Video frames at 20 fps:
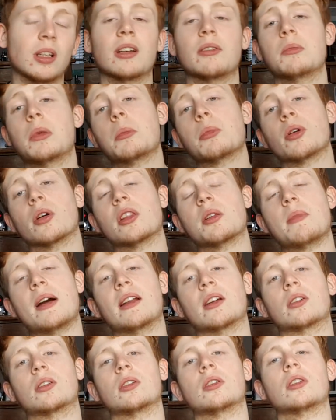I remember on
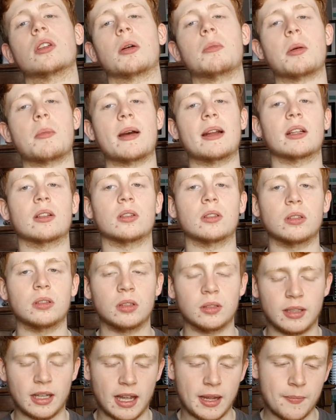my medical
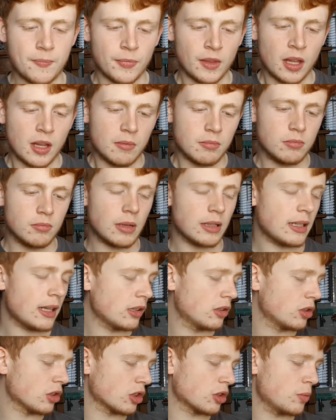day, my
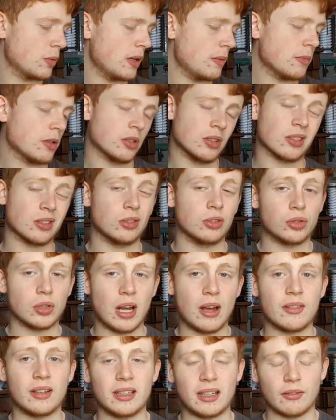dad took me because I couldn't
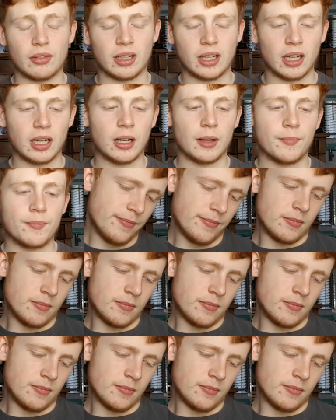drive, I didn't have a car.